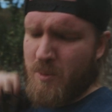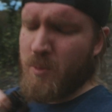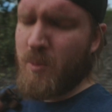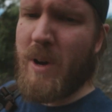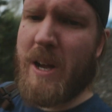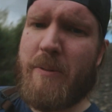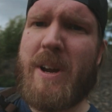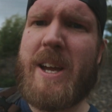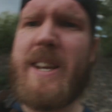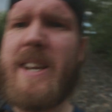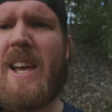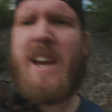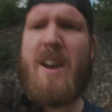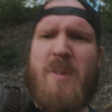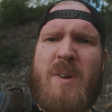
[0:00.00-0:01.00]
why right
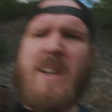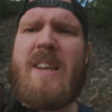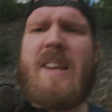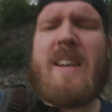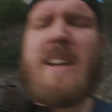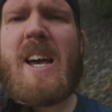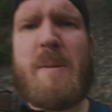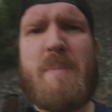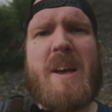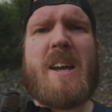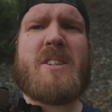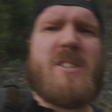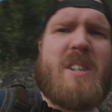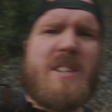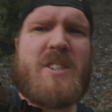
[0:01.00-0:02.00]
now I'm
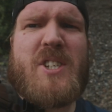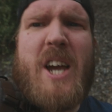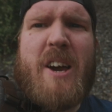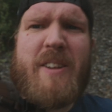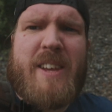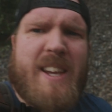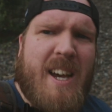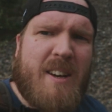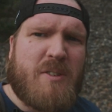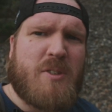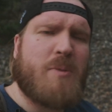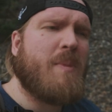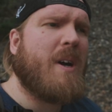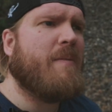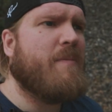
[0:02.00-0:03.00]
actually shouting out
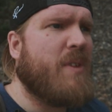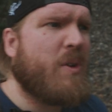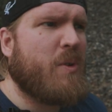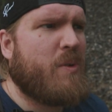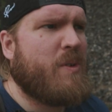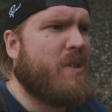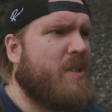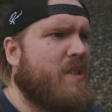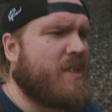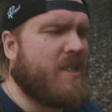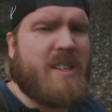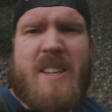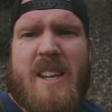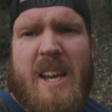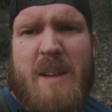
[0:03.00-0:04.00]
to my
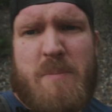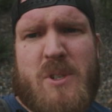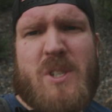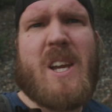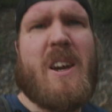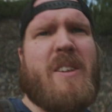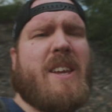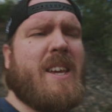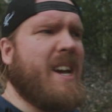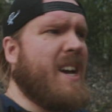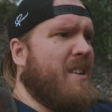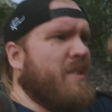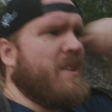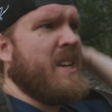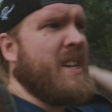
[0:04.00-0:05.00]
viewers. I'm shouting
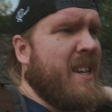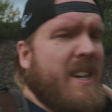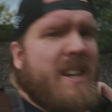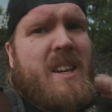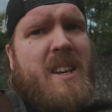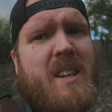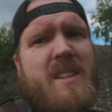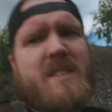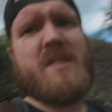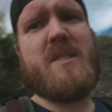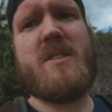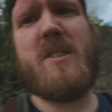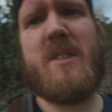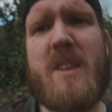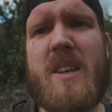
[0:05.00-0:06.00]
out
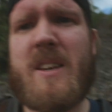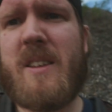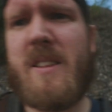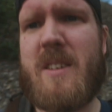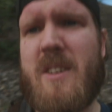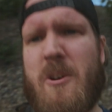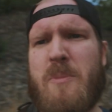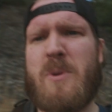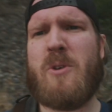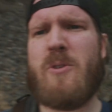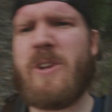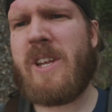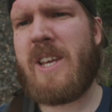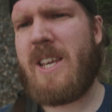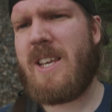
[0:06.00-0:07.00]
to
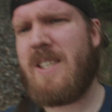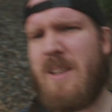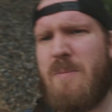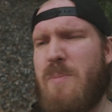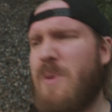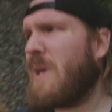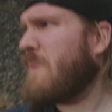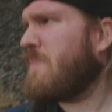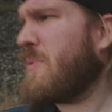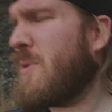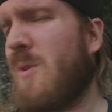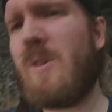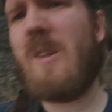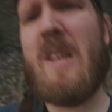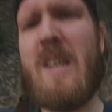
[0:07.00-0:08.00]
communities and
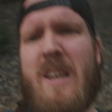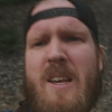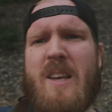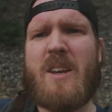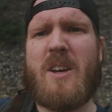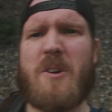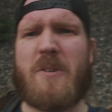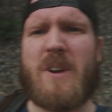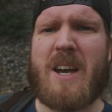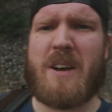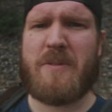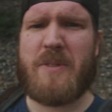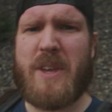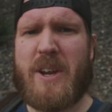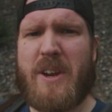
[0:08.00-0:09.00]
people
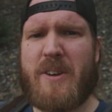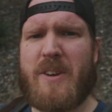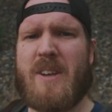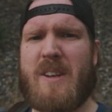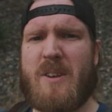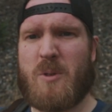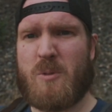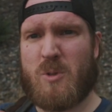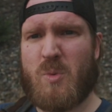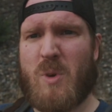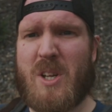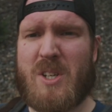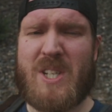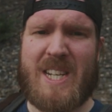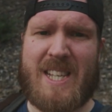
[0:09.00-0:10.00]
around there who's
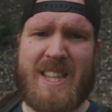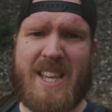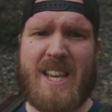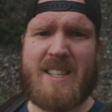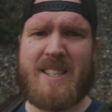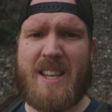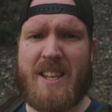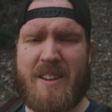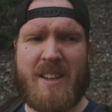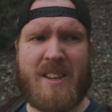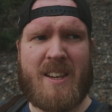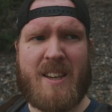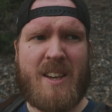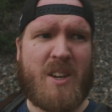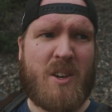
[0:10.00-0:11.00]
watching this and
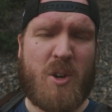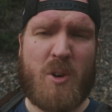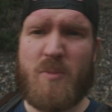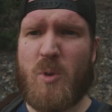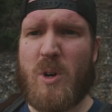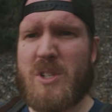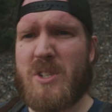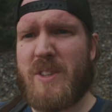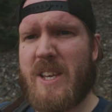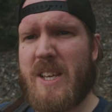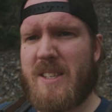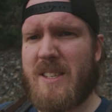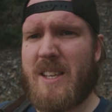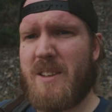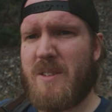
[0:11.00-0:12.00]
who've watched
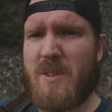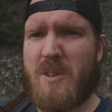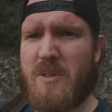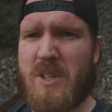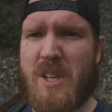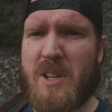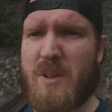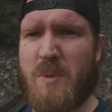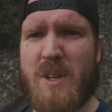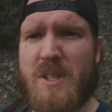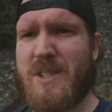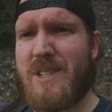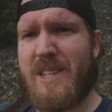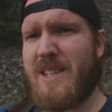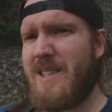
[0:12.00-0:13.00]
this and who's gonna
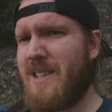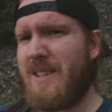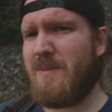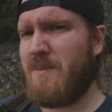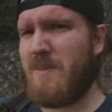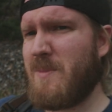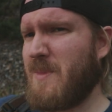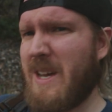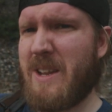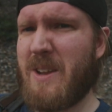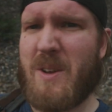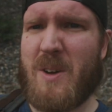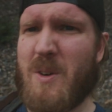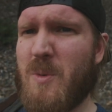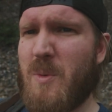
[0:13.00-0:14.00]
watch this, and I don't
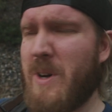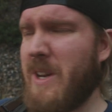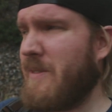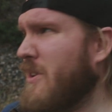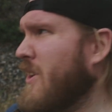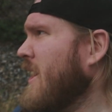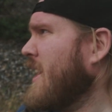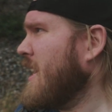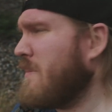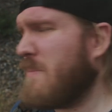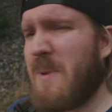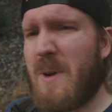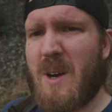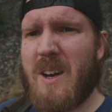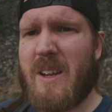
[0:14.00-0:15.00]
know, whatever.
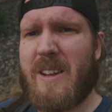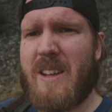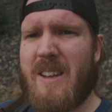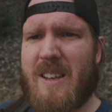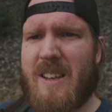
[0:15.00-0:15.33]
But